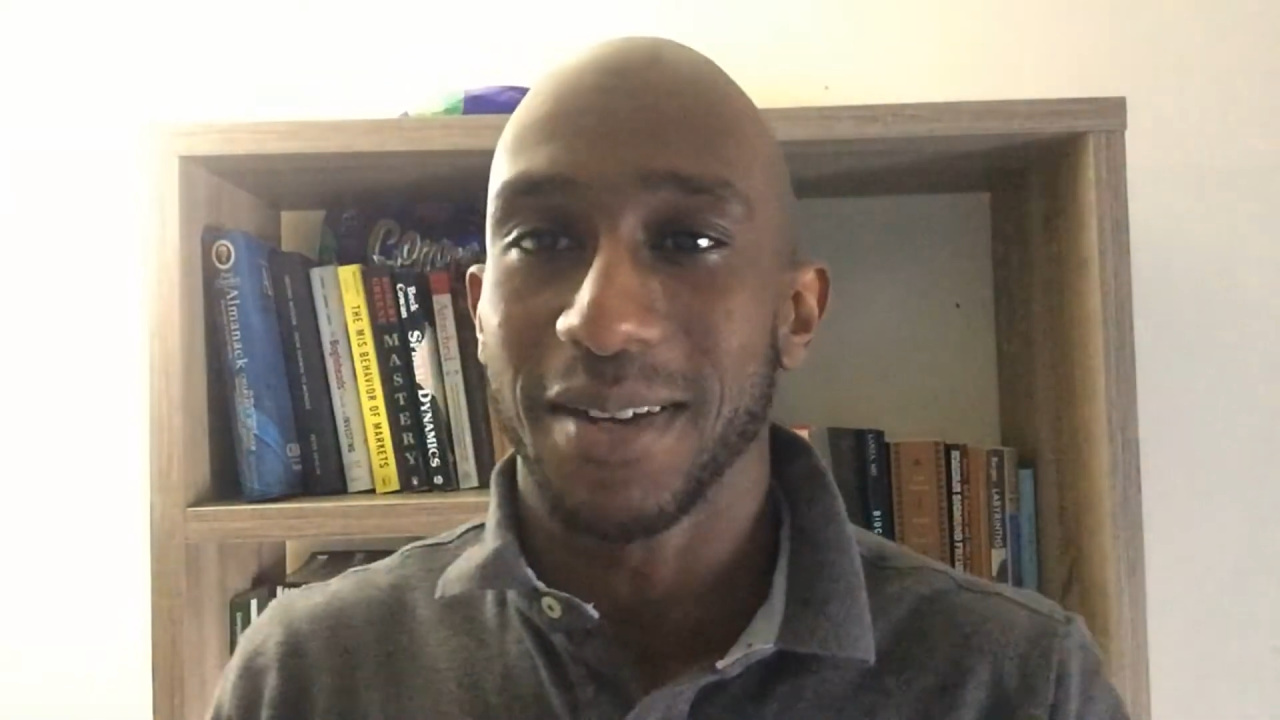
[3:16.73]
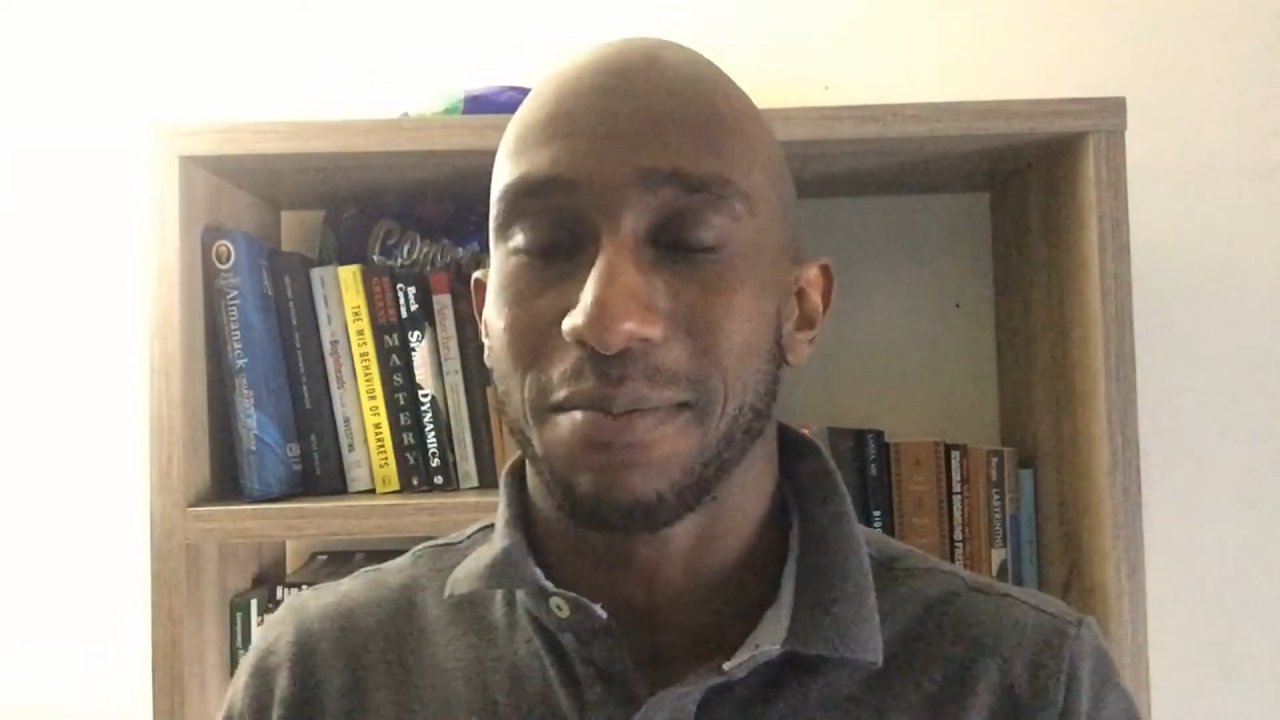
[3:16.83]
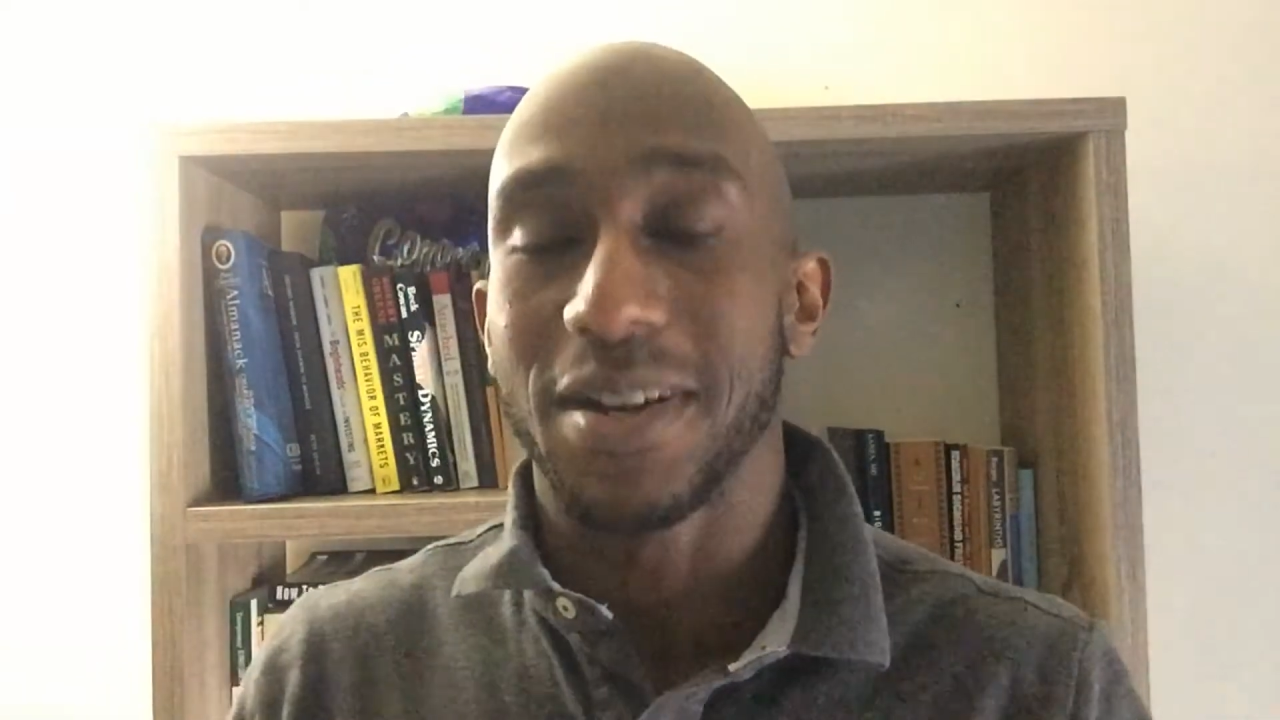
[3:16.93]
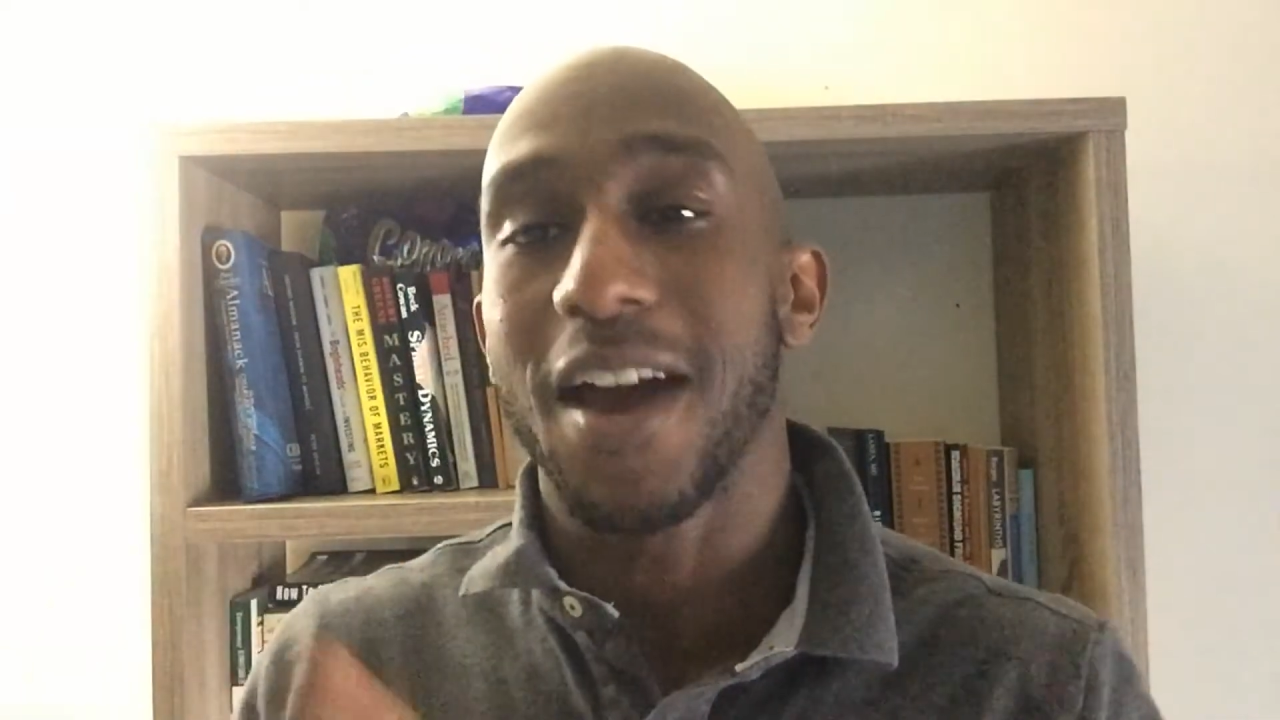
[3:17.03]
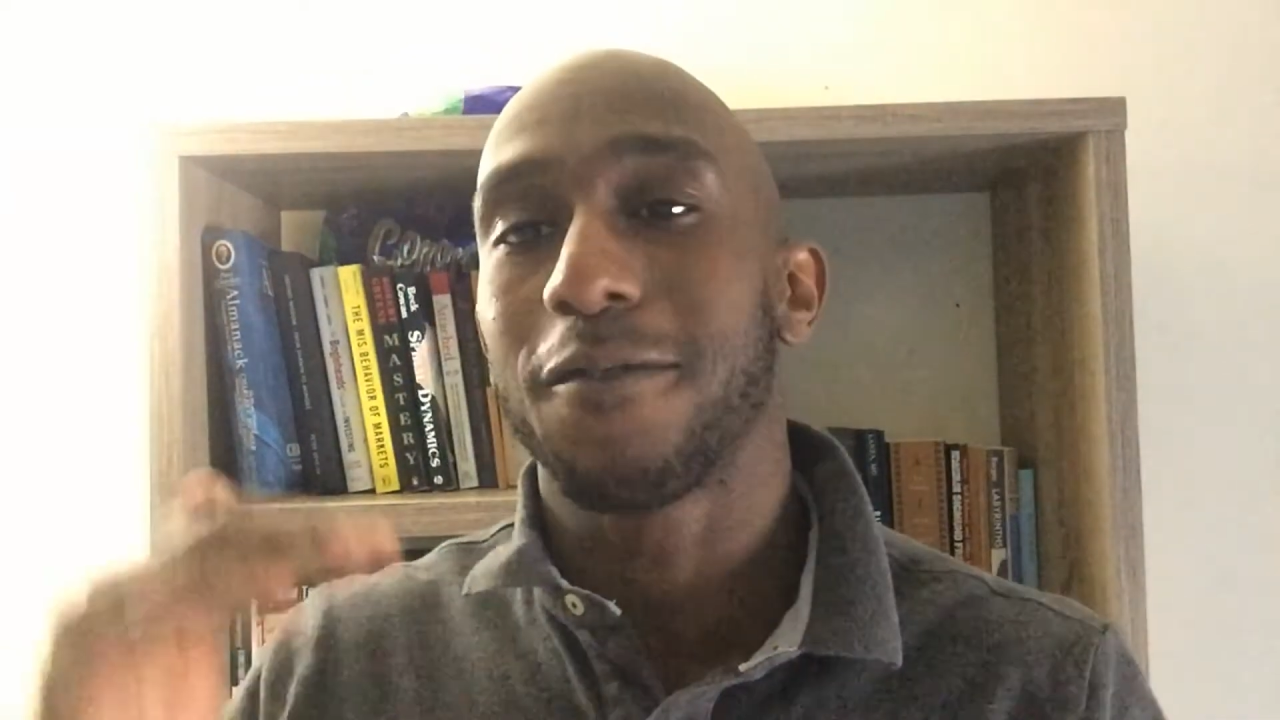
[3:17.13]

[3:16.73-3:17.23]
but not